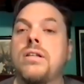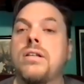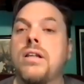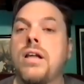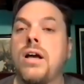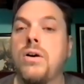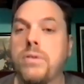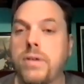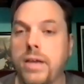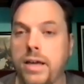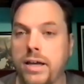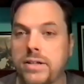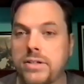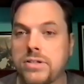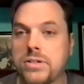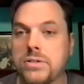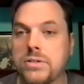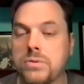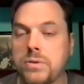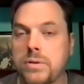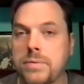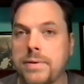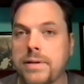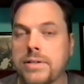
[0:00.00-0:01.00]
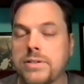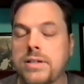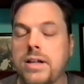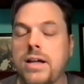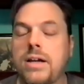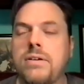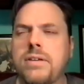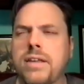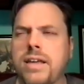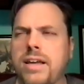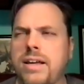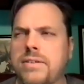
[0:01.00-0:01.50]
Okay, so $20 now.
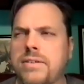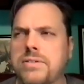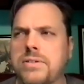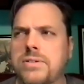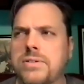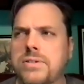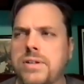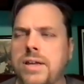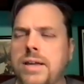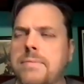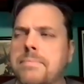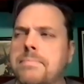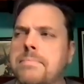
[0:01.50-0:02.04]
Okay, yeah. I was going to say.